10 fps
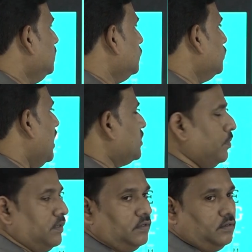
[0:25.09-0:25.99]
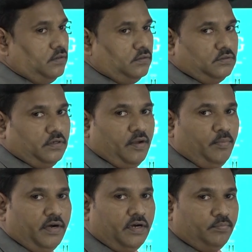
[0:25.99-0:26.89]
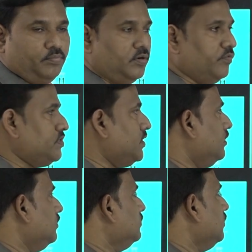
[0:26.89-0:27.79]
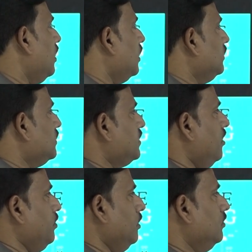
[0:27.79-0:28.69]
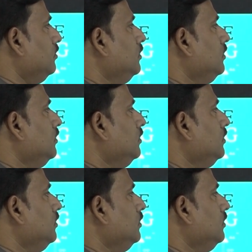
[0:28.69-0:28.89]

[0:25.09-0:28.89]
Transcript: So as per the eminent Professor Arthur Samuel,